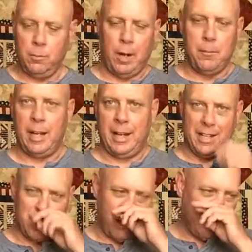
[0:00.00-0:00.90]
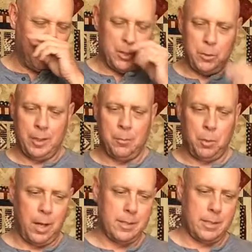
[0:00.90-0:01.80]
wipe my hands off in between the
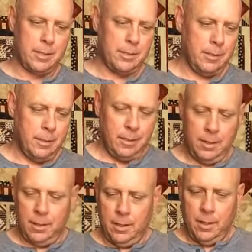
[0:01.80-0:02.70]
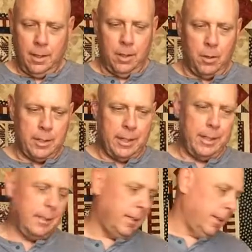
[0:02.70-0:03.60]
process. Okay,